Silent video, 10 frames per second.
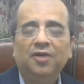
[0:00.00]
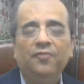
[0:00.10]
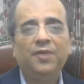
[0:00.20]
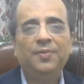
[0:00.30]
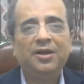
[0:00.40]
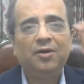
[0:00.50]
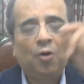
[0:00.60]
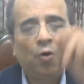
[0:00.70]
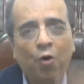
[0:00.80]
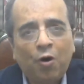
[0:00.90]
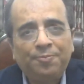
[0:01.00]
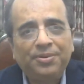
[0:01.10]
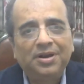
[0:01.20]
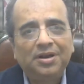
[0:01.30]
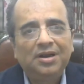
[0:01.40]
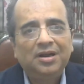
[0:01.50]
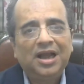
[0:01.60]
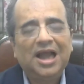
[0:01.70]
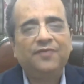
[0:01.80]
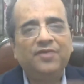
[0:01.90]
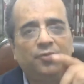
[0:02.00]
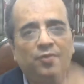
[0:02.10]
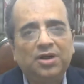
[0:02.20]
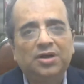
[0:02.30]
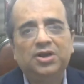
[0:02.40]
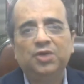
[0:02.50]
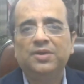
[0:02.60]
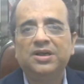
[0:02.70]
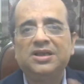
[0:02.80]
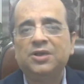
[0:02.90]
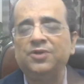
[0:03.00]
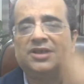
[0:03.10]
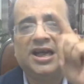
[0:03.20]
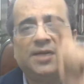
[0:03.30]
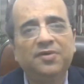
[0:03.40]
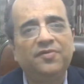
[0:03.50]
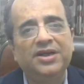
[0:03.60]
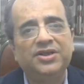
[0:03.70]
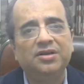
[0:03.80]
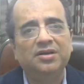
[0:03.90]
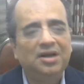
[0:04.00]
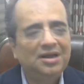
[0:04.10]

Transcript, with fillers: we bring hope and we work towards suicide prevention.